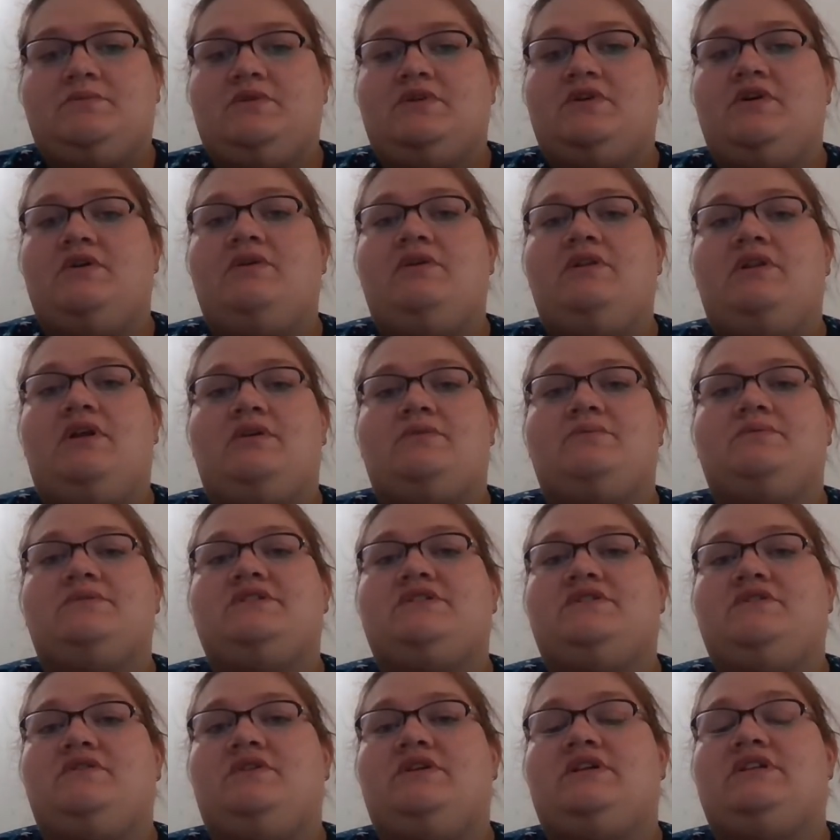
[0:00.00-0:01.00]
will go along with
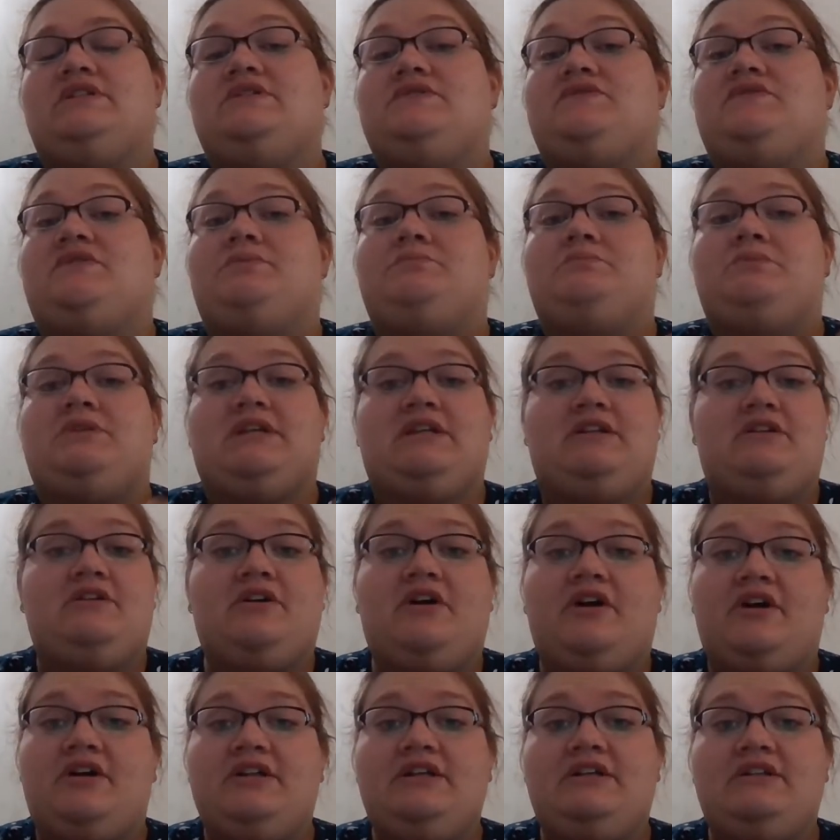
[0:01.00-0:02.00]
students from
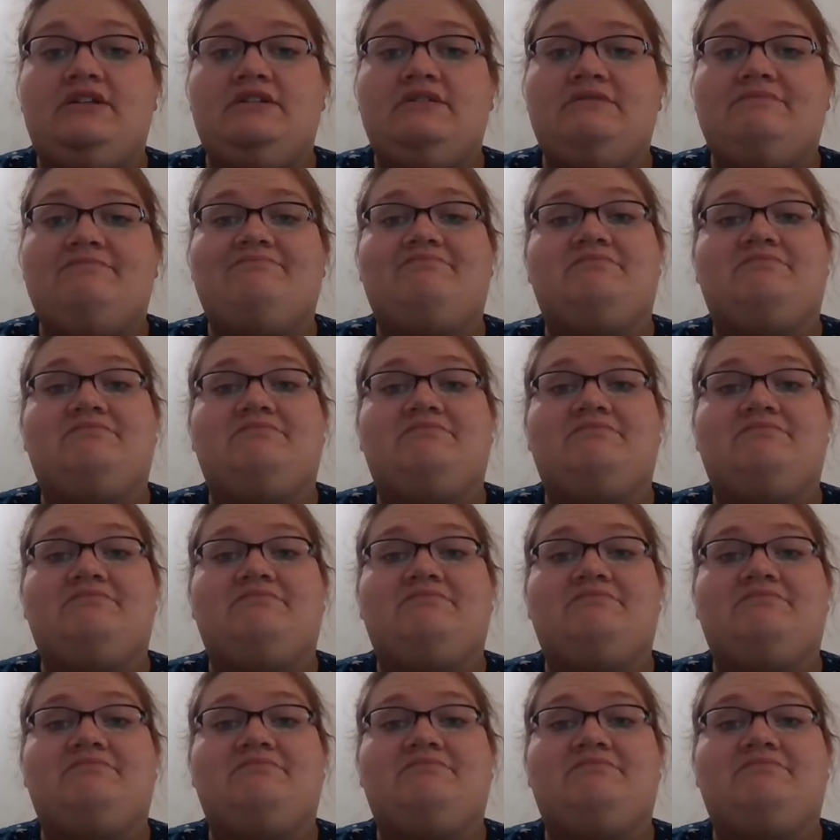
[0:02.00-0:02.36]
kindergarten